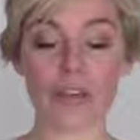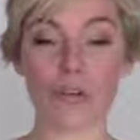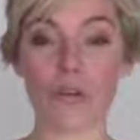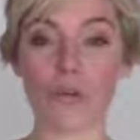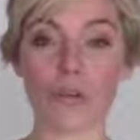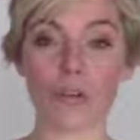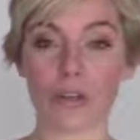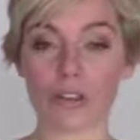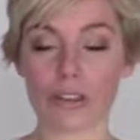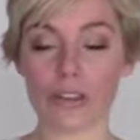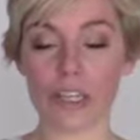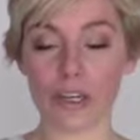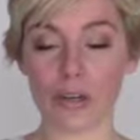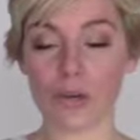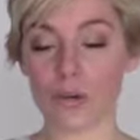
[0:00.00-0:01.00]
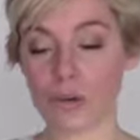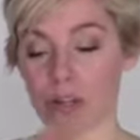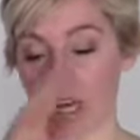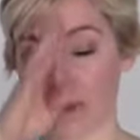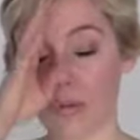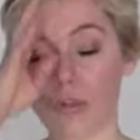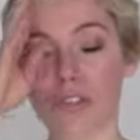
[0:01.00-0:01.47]
Google, oh, not Google,
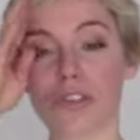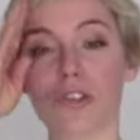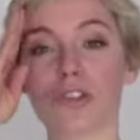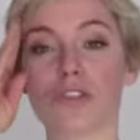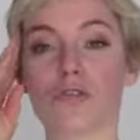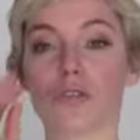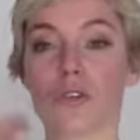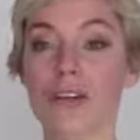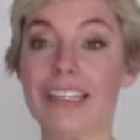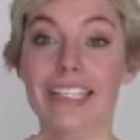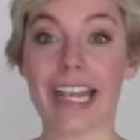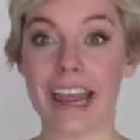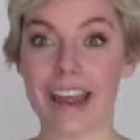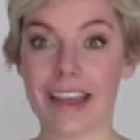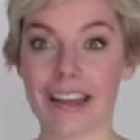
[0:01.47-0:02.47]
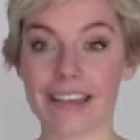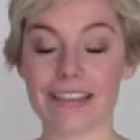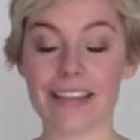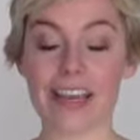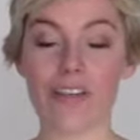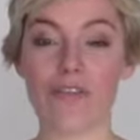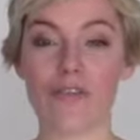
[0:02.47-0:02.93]
I will search for
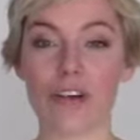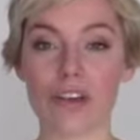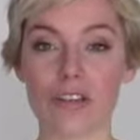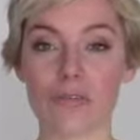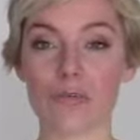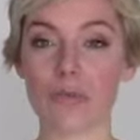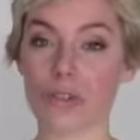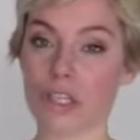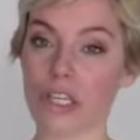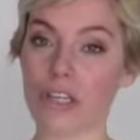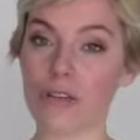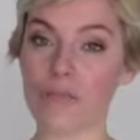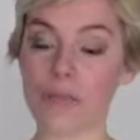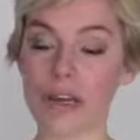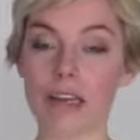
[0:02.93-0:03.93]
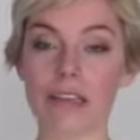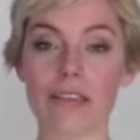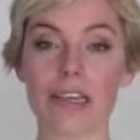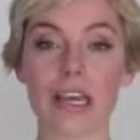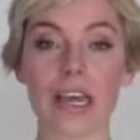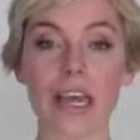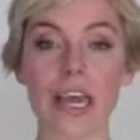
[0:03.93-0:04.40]
dance and find a really good
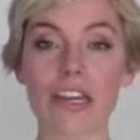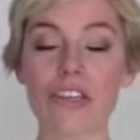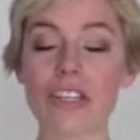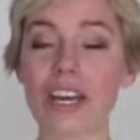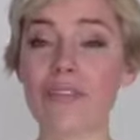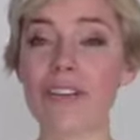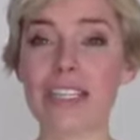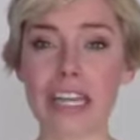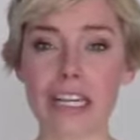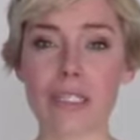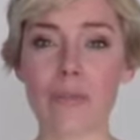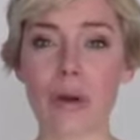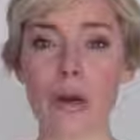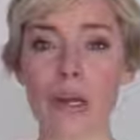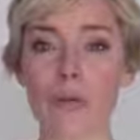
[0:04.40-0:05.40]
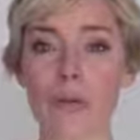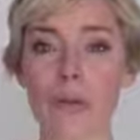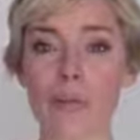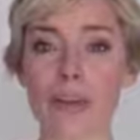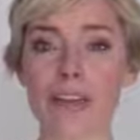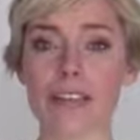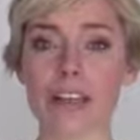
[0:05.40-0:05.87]
mix and just have a dance party
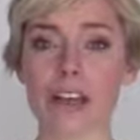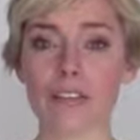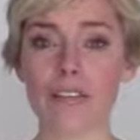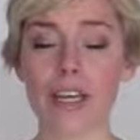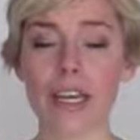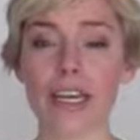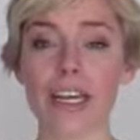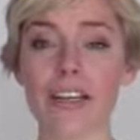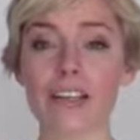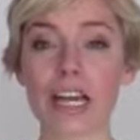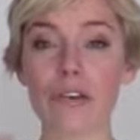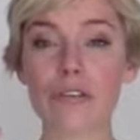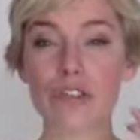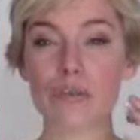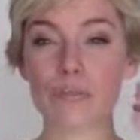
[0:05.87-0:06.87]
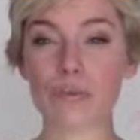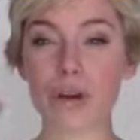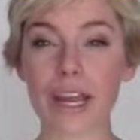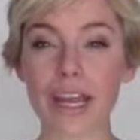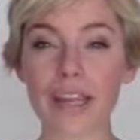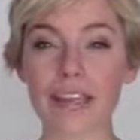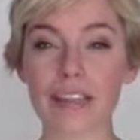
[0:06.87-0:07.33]
with myself. It allows your
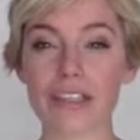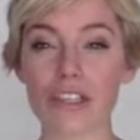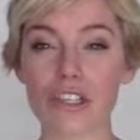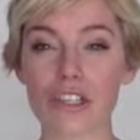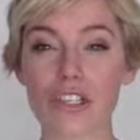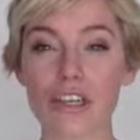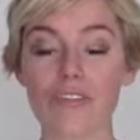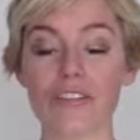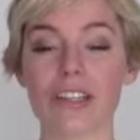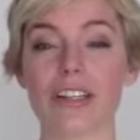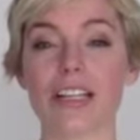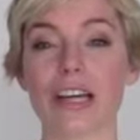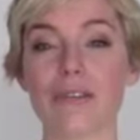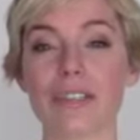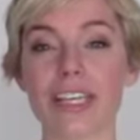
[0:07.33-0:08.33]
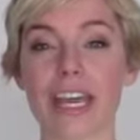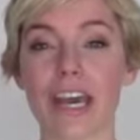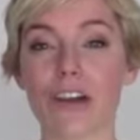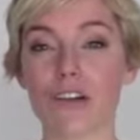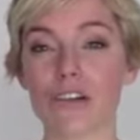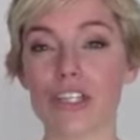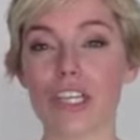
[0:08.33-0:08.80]
brain to shift, it allows the
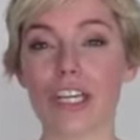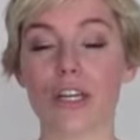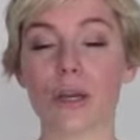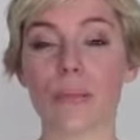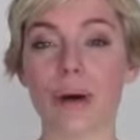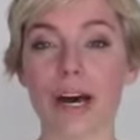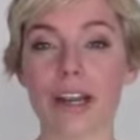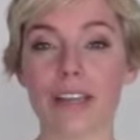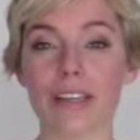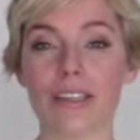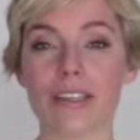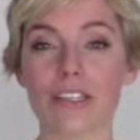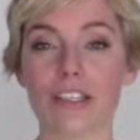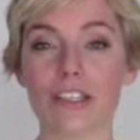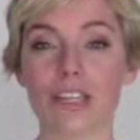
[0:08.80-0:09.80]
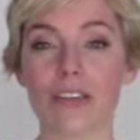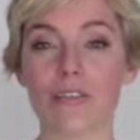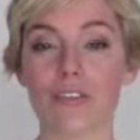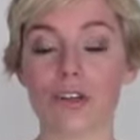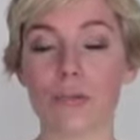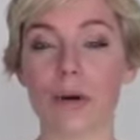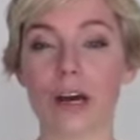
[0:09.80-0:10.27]
energy in your body to
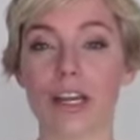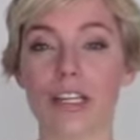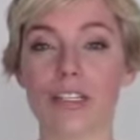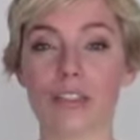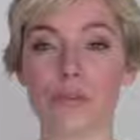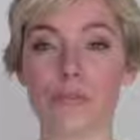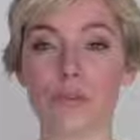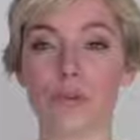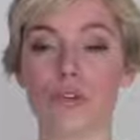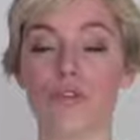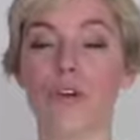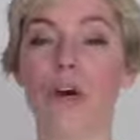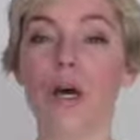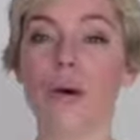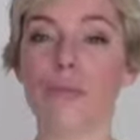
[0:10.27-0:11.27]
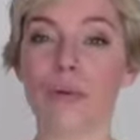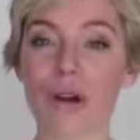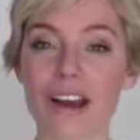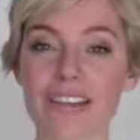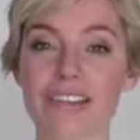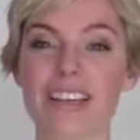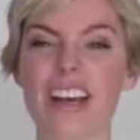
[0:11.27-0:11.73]
shift, your body to move,
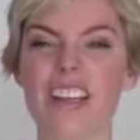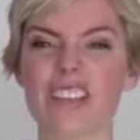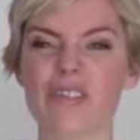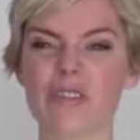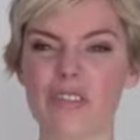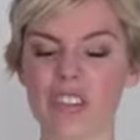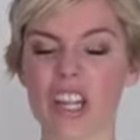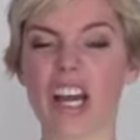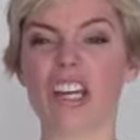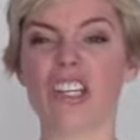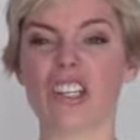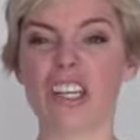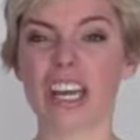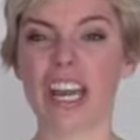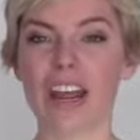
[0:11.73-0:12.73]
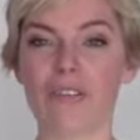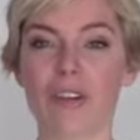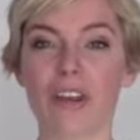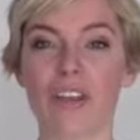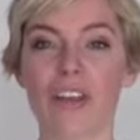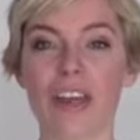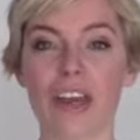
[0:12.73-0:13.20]
process, flush, get
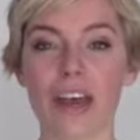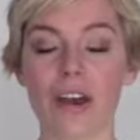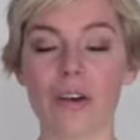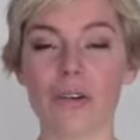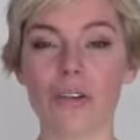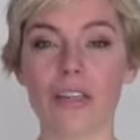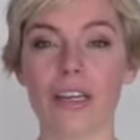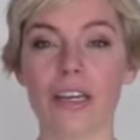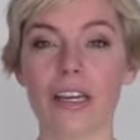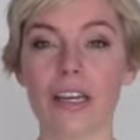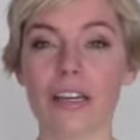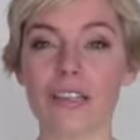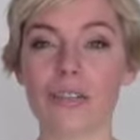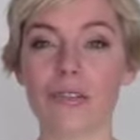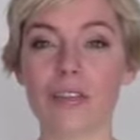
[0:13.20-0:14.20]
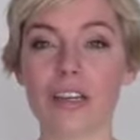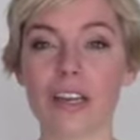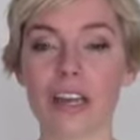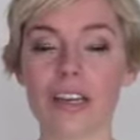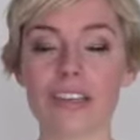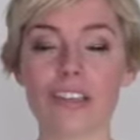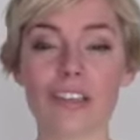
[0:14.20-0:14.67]
everything out. So
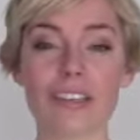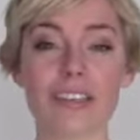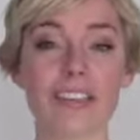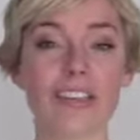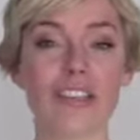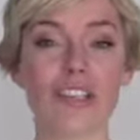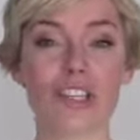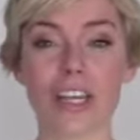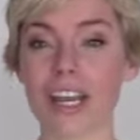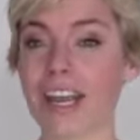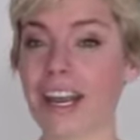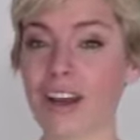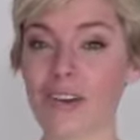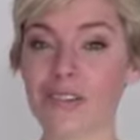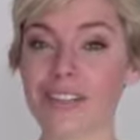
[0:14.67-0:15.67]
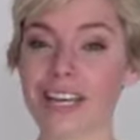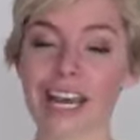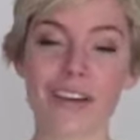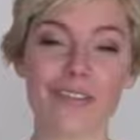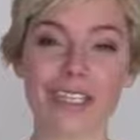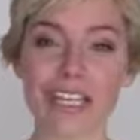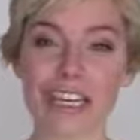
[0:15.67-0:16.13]
today is just shake it out,
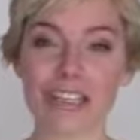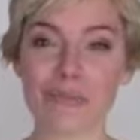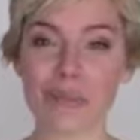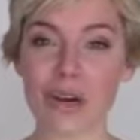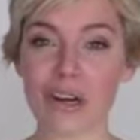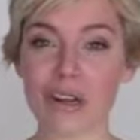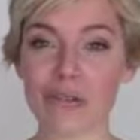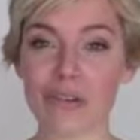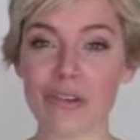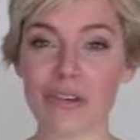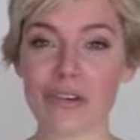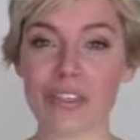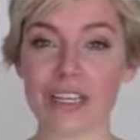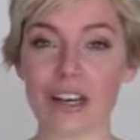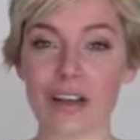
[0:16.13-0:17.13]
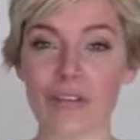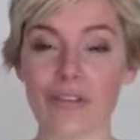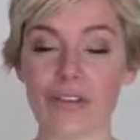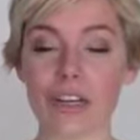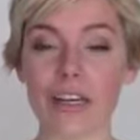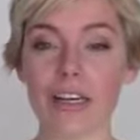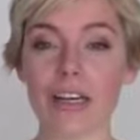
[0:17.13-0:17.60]
have a dance party with
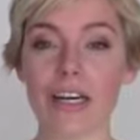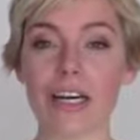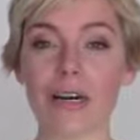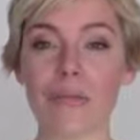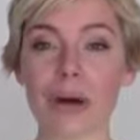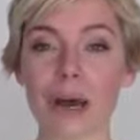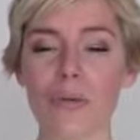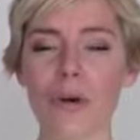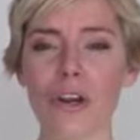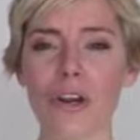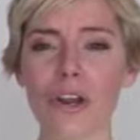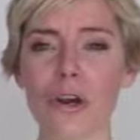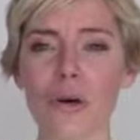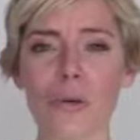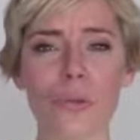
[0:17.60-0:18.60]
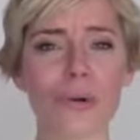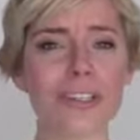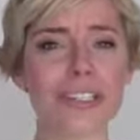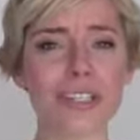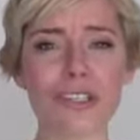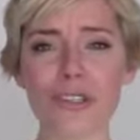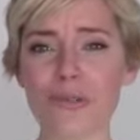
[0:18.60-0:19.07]
yourself. Um, I wanna know,
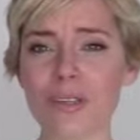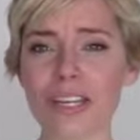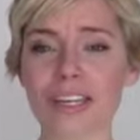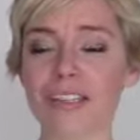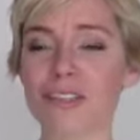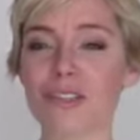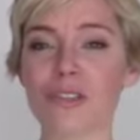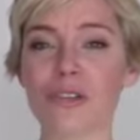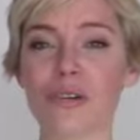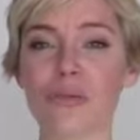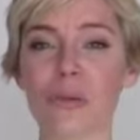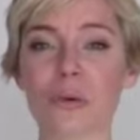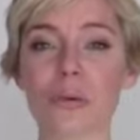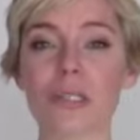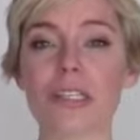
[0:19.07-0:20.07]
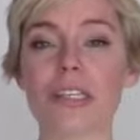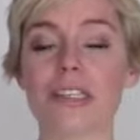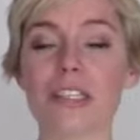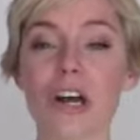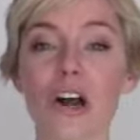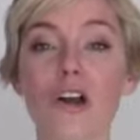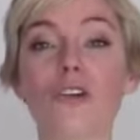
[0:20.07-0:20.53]
what did you dance to? What was the
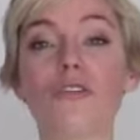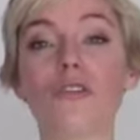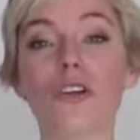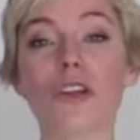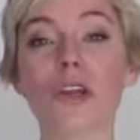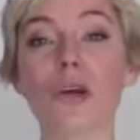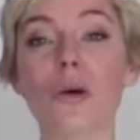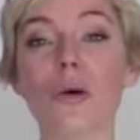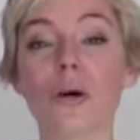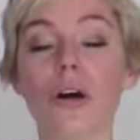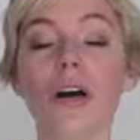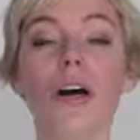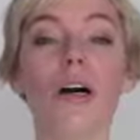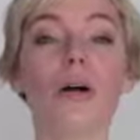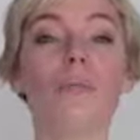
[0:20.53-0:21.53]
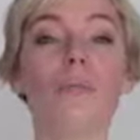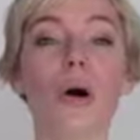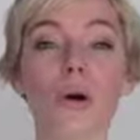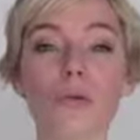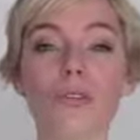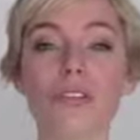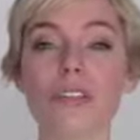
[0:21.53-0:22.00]
song for you?
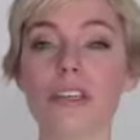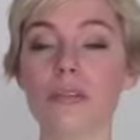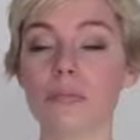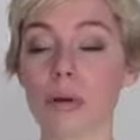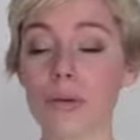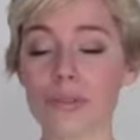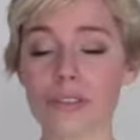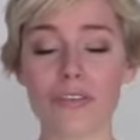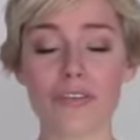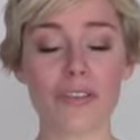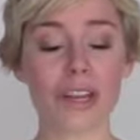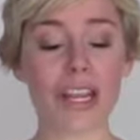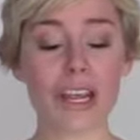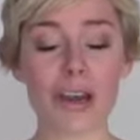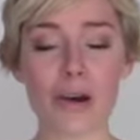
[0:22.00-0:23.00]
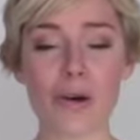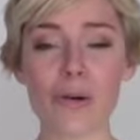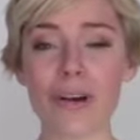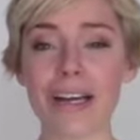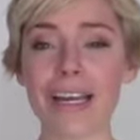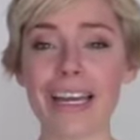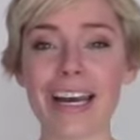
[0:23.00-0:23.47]
post it, post a
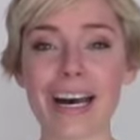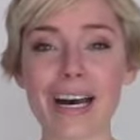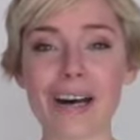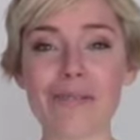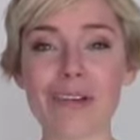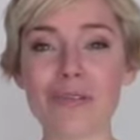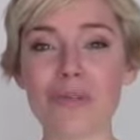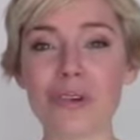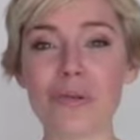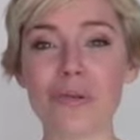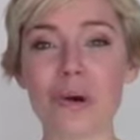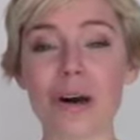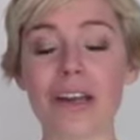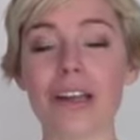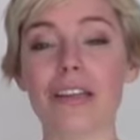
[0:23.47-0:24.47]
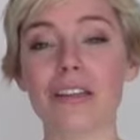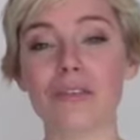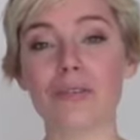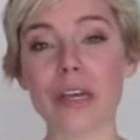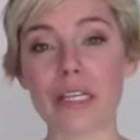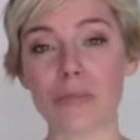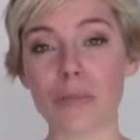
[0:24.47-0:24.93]
video um, if you want in the
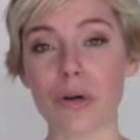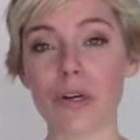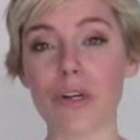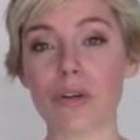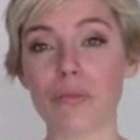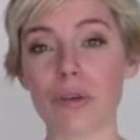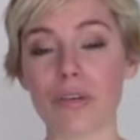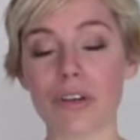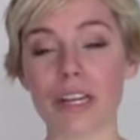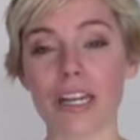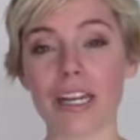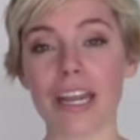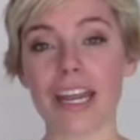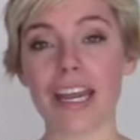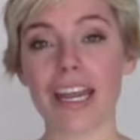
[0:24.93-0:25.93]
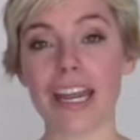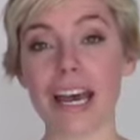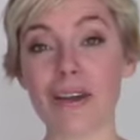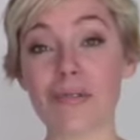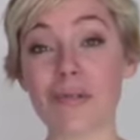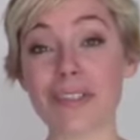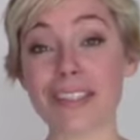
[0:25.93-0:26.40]
Facebook community, and
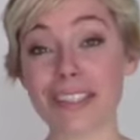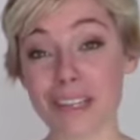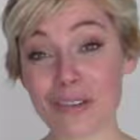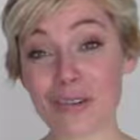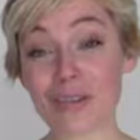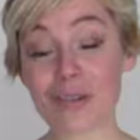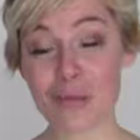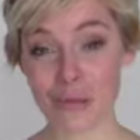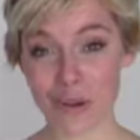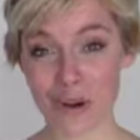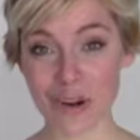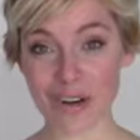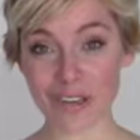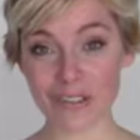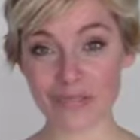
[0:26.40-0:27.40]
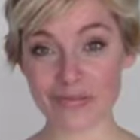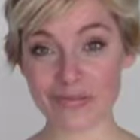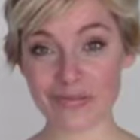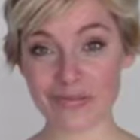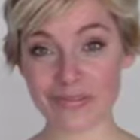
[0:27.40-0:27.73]
I will see you tomorrow.